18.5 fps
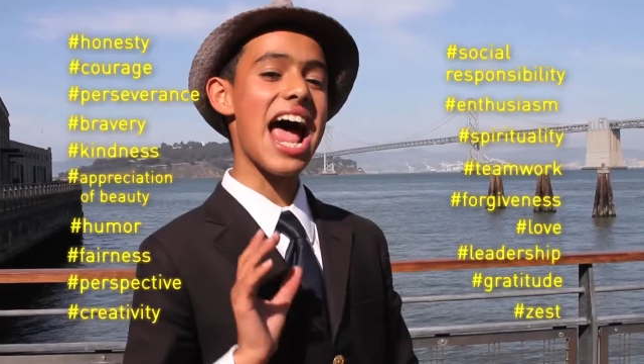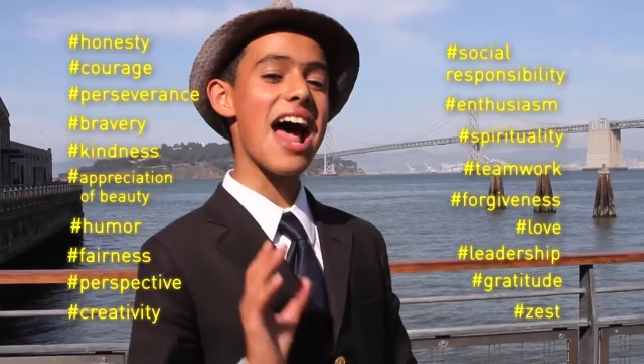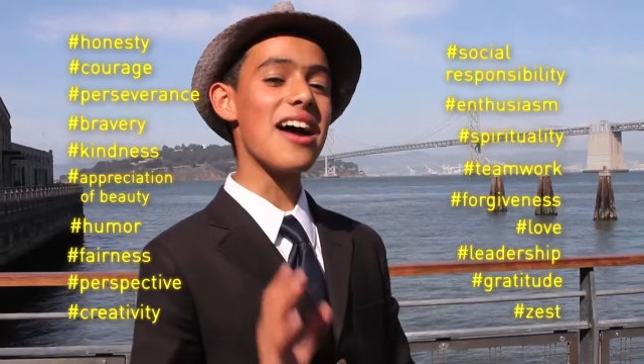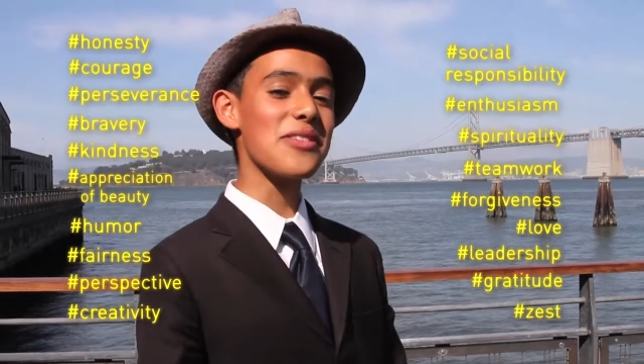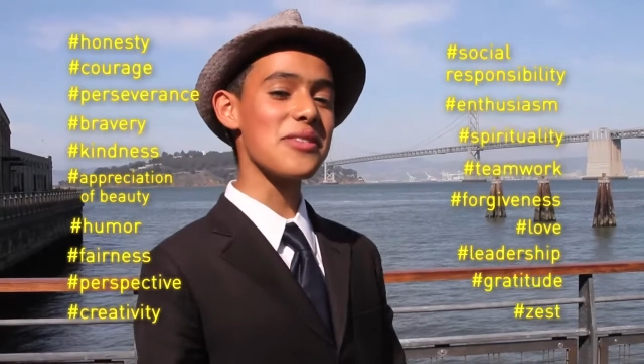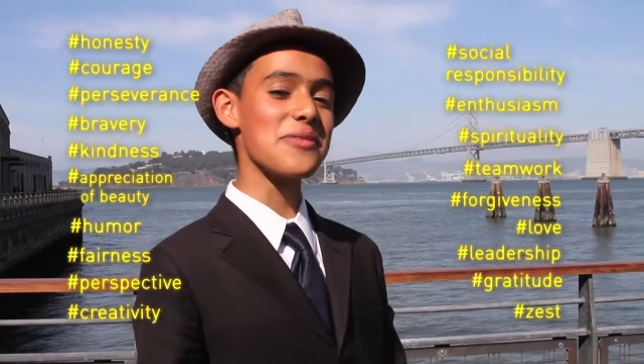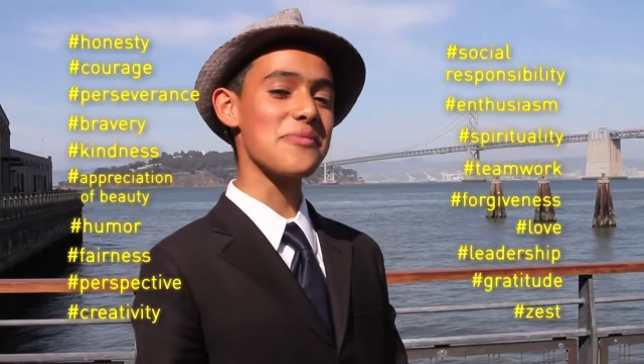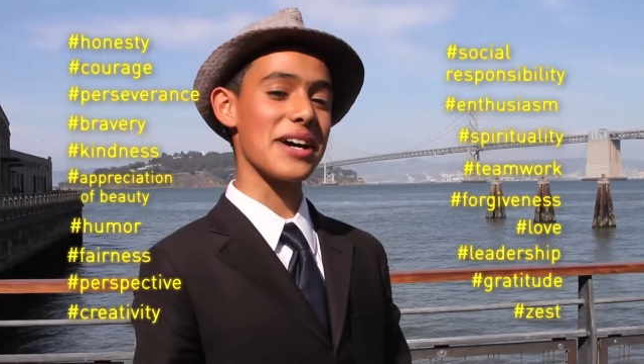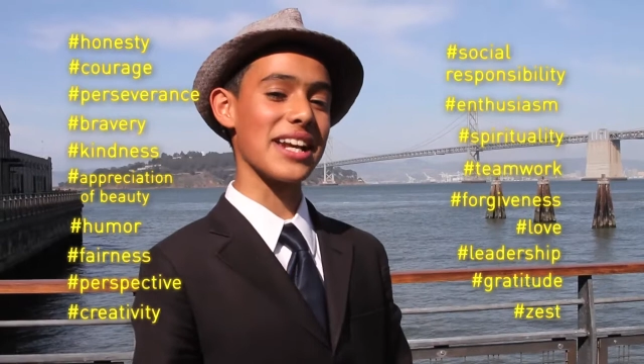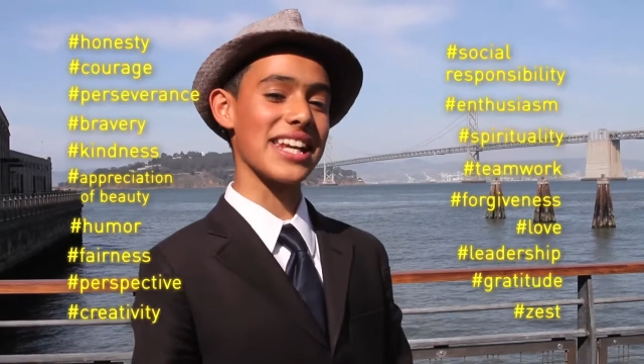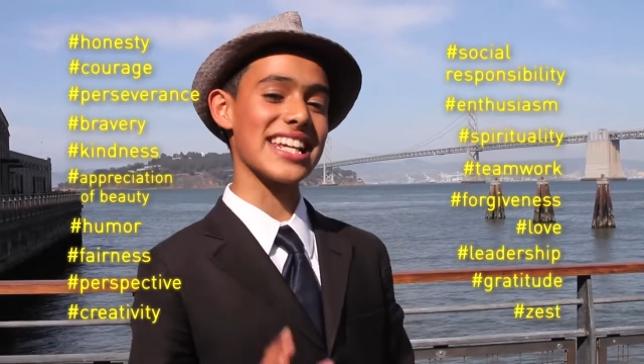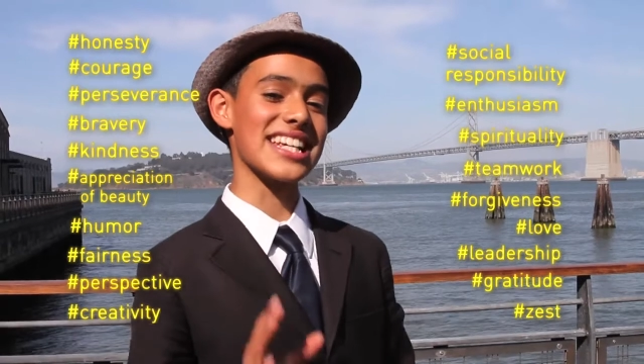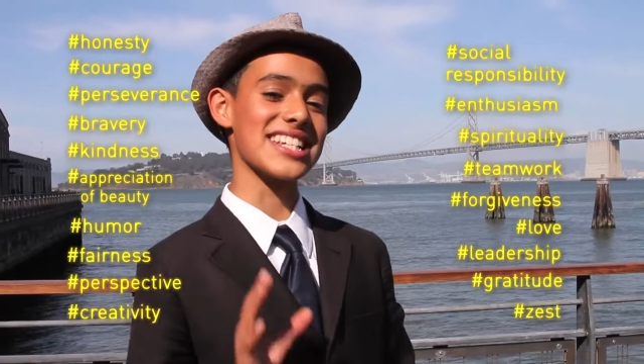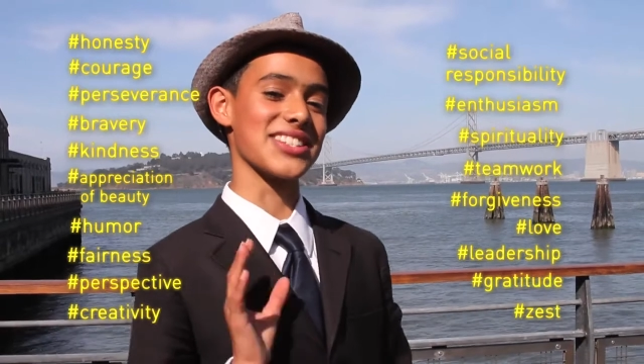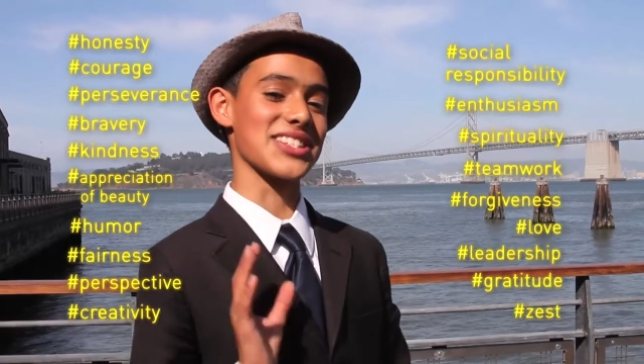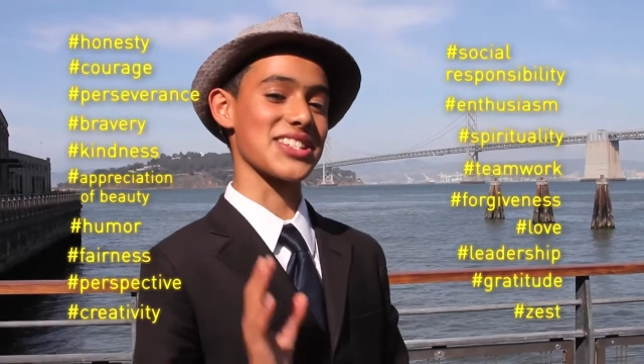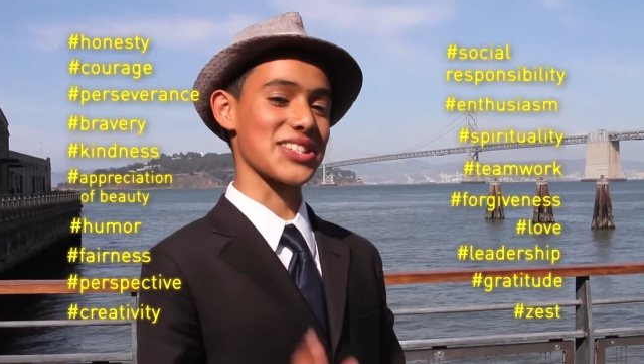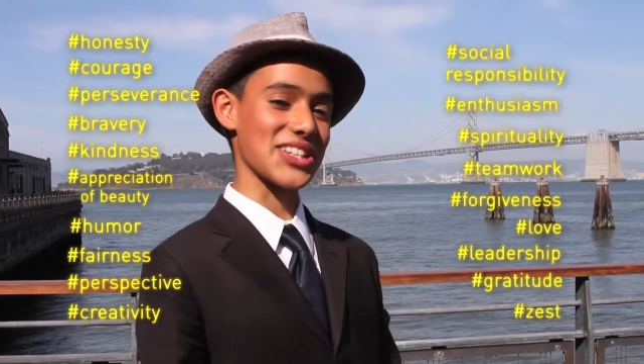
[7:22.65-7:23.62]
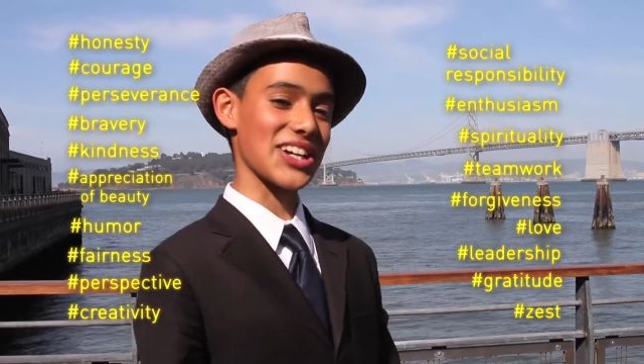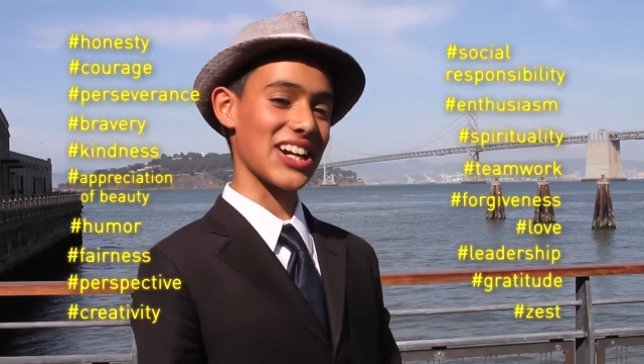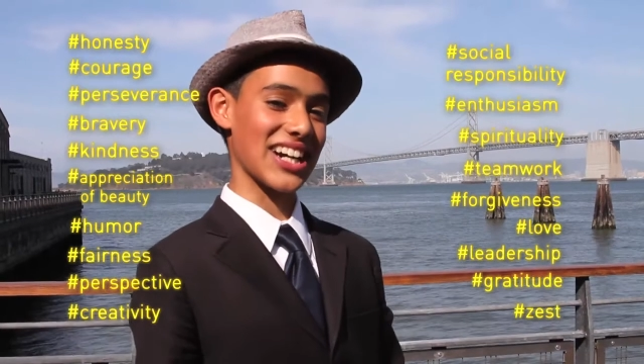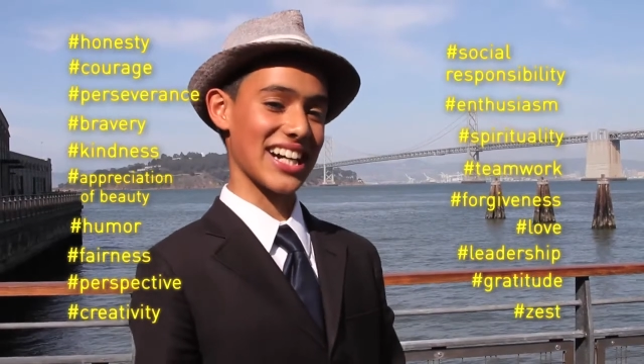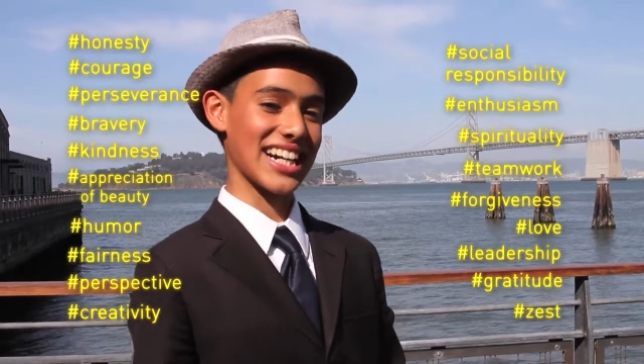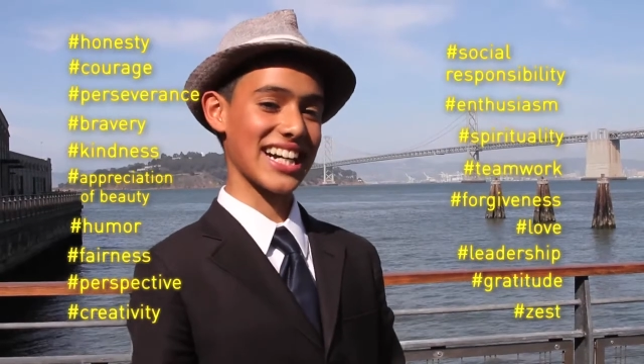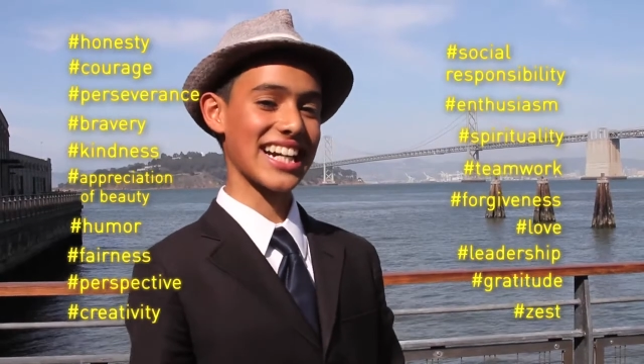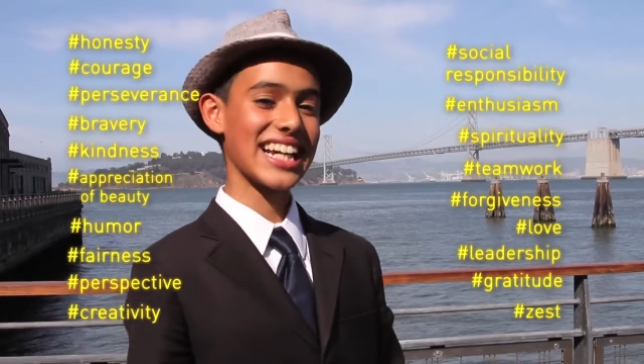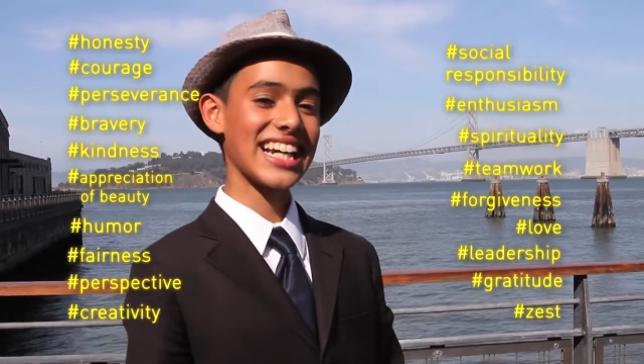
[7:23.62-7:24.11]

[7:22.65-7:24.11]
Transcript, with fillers: Everybody is a star.